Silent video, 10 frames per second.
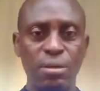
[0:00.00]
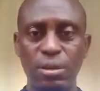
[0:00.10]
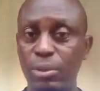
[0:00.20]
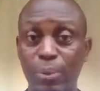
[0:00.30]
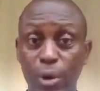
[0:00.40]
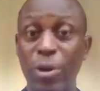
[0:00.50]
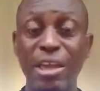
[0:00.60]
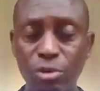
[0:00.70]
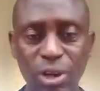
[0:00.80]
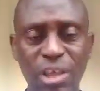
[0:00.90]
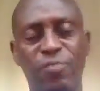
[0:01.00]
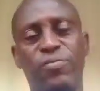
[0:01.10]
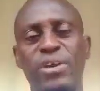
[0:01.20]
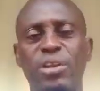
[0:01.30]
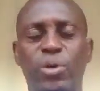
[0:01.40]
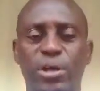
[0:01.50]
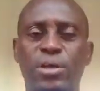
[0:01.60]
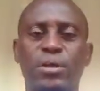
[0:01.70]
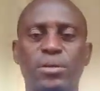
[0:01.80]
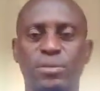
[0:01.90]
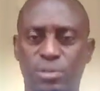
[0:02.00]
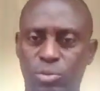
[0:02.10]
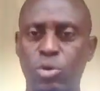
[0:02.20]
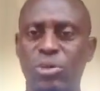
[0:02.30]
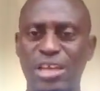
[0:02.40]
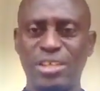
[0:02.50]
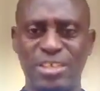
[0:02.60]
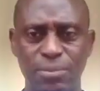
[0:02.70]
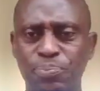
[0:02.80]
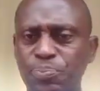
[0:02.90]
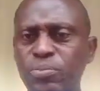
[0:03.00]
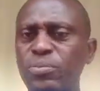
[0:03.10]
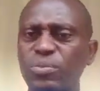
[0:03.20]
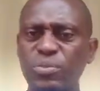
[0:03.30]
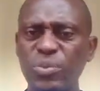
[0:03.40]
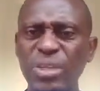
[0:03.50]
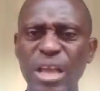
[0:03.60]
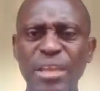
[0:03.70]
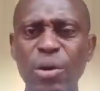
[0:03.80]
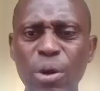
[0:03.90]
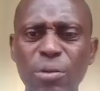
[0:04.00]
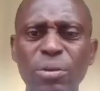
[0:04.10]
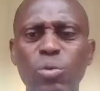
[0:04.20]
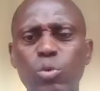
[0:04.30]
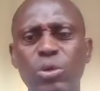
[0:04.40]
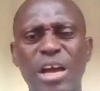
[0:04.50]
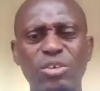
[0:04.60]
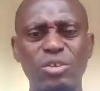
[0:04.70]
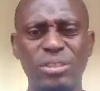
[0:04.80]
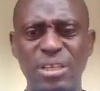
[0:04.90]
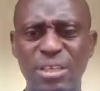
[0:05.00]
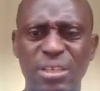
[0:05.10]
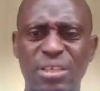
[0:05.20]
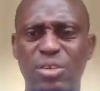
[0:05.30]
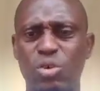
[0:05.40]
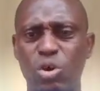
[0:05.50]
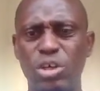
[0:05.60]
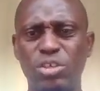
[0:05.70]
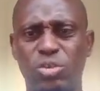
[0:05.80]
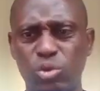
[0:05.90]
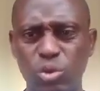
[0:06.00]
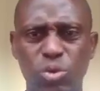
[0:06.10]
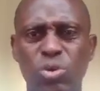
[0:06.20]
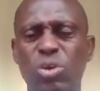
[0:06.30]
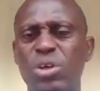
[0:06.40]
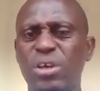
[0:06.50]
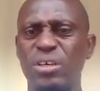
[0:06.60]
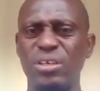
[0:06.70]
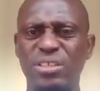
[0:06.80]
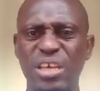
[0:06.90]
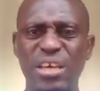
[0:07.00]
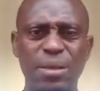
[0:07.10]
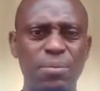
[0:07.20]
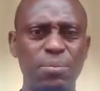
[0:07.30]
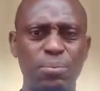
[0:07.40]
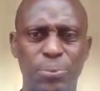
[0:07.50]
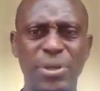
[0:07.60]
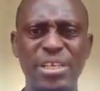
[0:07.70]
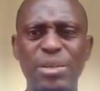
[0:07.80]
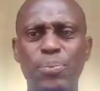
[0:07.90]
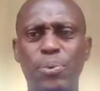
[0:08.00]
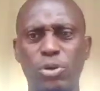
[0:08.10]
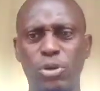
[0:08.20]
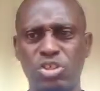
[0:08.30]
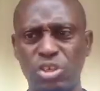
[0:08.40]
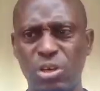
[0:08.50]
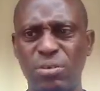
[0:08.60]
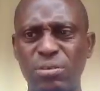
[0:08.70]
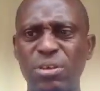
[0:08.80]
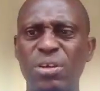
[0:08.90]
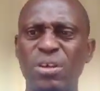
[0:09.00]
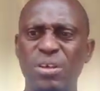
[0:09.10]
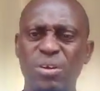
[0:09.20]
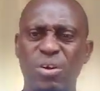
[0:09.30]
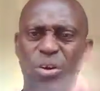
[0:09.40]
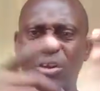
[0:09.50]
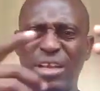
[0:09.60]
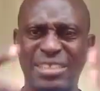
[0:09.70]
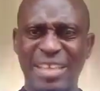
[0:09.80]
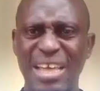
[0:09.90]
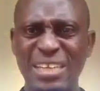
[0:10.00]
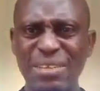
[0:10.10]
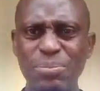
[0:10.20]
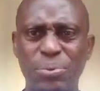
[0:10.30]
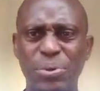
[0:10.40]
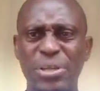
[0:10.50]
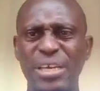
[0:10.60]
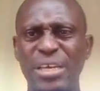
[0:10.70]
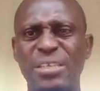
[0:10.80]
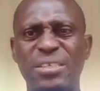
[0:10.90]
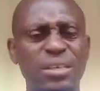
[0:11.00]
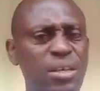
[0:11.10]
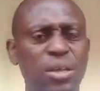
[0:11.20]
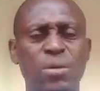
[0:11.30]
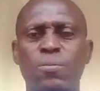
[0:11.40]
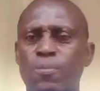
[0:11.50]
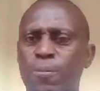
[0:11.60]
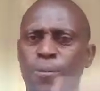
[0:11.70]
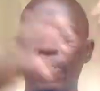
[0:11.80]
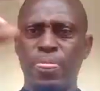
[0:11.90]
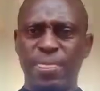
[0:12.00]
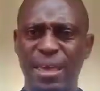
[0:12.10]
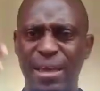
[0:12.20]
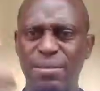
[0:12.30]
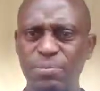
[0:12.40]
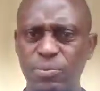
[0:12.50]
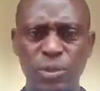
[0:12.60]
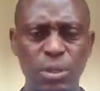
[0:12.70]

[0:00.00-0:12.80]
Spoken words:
depending on where you live anyway. So that's the thing. And that one we will now go into the breeding production, understanding breed, then